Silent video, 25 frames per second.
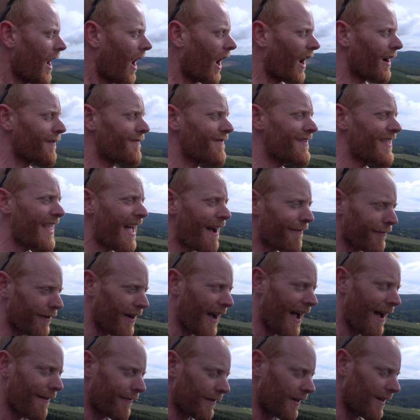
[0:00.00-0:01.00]
I've never
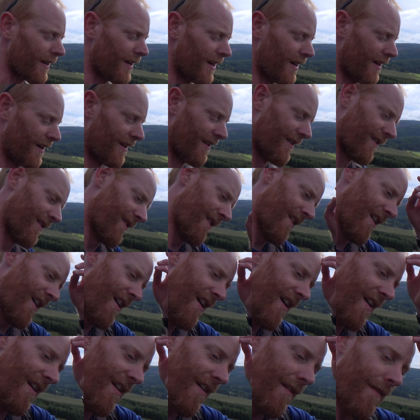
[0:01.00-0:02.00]
ever
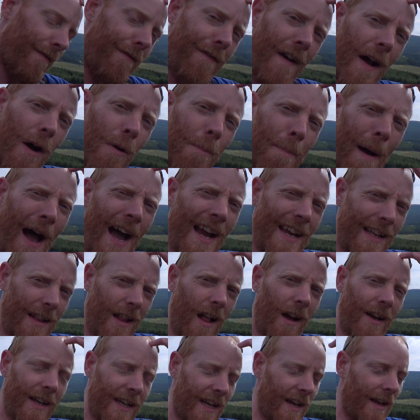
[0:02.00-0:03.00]
felt pain
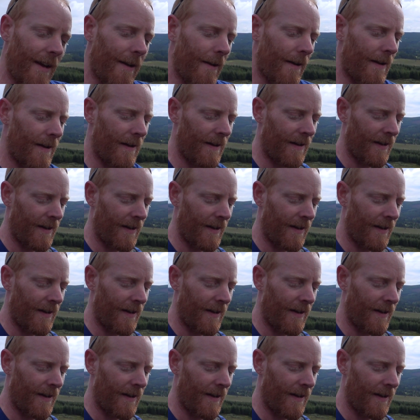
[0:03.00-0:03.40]
like it.